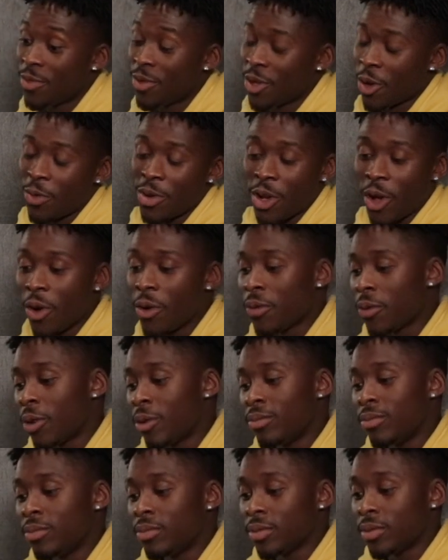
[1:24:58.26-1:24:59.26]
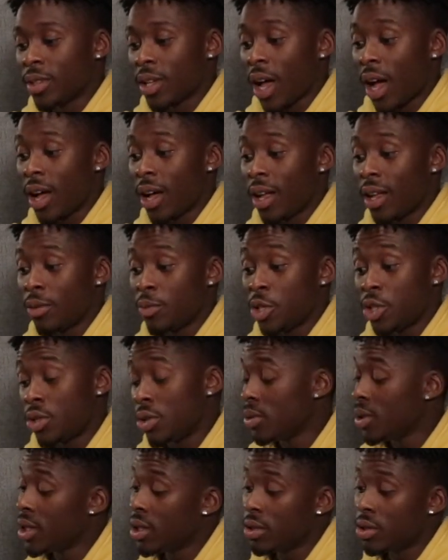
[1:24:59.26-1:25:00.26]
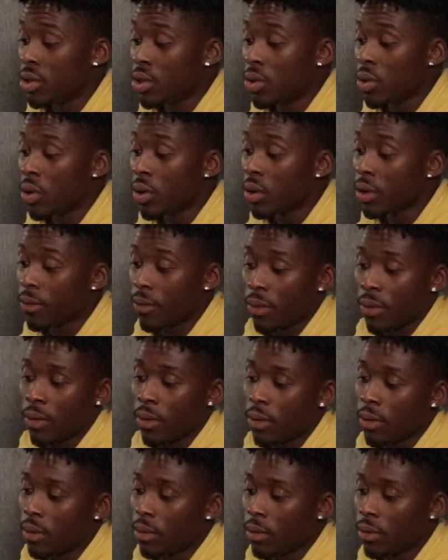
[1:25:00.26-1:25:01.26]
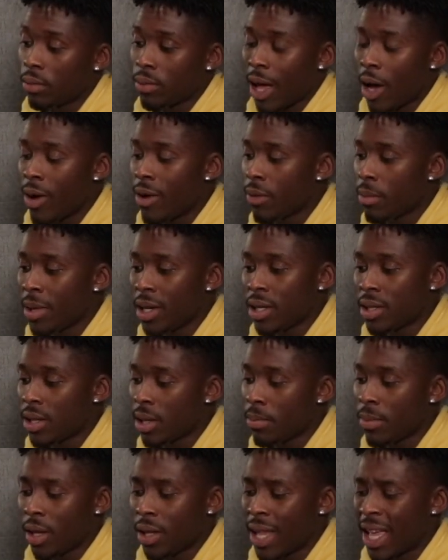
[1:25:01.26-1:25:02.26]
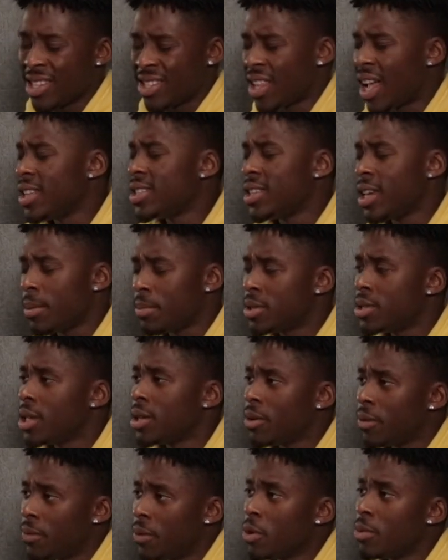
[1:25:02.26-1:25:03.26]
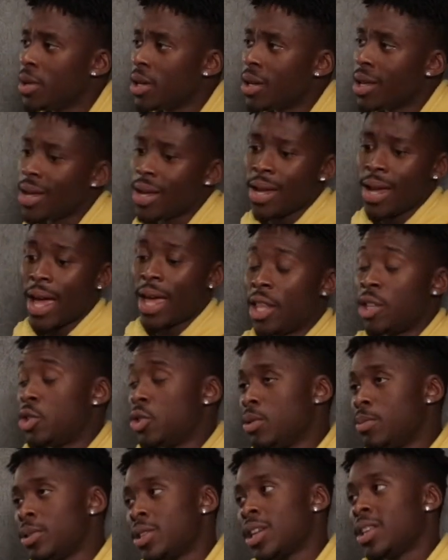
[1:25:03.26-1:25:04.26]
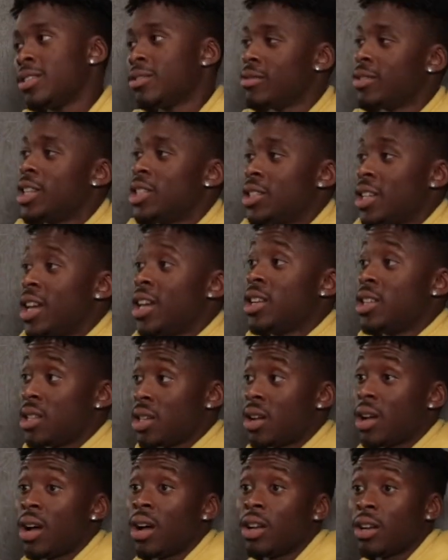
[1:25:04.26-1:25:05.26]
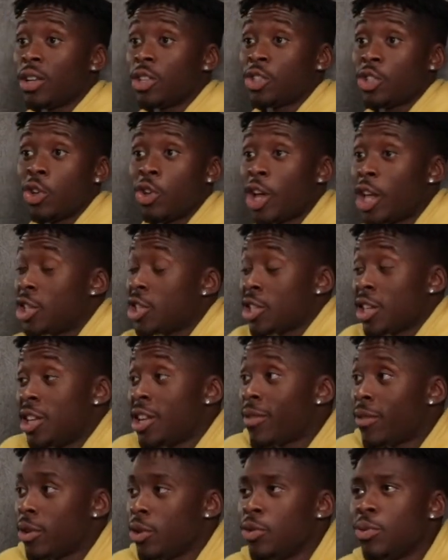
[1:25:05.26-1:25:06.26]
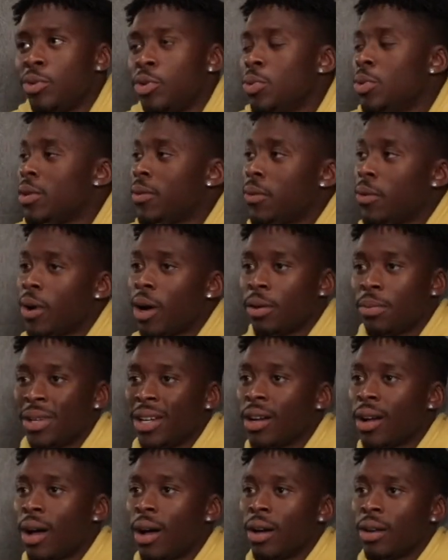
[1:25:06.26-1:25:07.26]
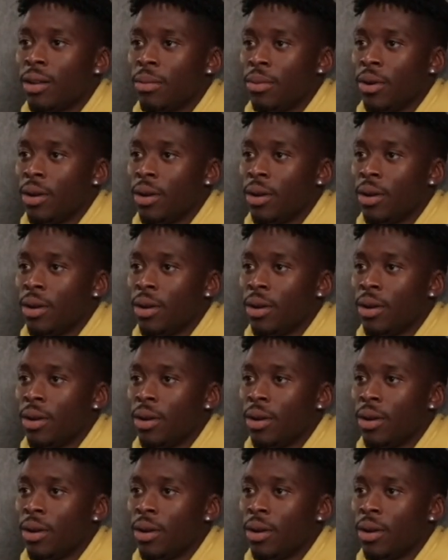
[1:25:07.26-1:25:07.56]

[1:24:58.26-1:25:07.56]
So we go from we shoot in New York for however many times, like it's 98% of filming, and 2% they're saying is in Guyana. So just another. Who would have thought I'd be in Guyana, bro?